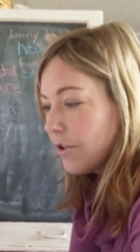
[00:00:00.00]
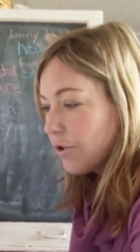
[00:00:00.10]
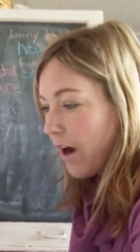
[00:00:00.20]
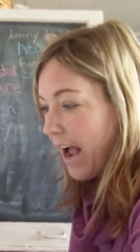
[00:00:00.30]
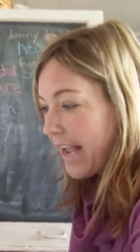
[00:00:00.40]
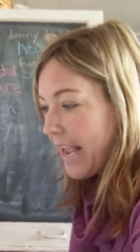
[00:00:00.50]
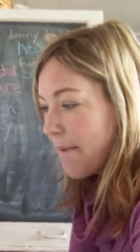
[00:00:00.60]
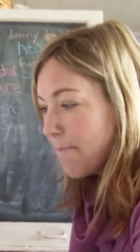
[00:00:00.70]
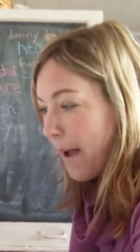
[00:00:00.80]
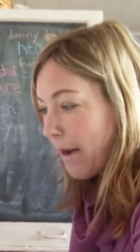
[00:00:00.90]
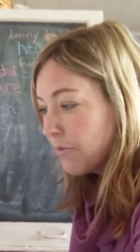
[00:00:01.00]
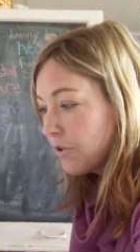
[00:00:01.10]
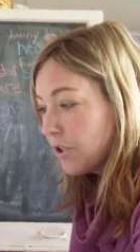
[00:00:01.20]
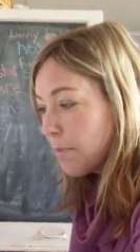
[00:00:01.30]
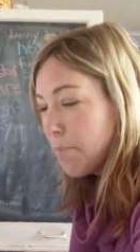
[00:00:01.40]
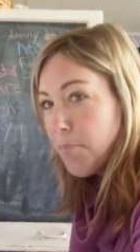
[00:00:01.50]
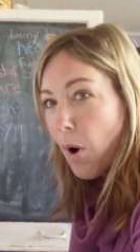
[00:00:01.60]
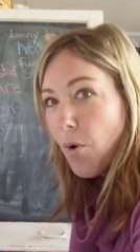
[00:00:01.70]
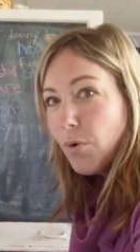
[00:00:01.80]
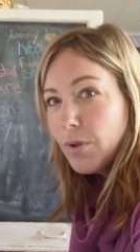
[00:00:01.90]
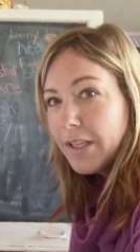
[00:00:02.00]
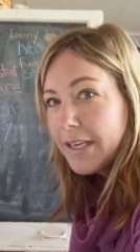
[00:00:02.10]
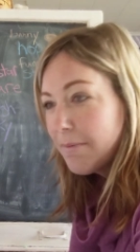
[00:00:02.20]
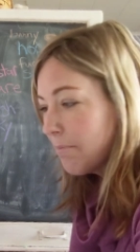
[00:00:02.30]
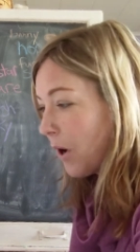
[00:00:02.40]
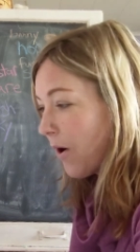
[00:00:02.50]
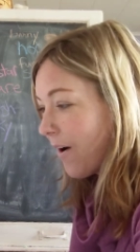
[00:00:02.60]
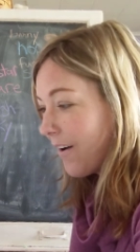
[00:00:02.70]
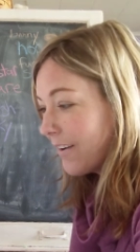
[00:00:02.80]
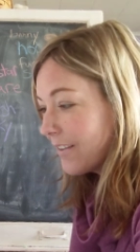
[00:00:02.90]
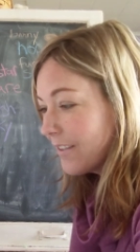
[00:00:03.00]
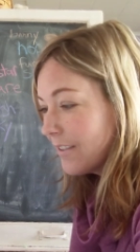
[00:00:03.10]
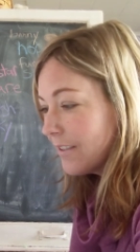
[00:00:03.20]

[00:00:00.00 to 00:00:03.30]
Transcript: Try and bounce your bowling ball.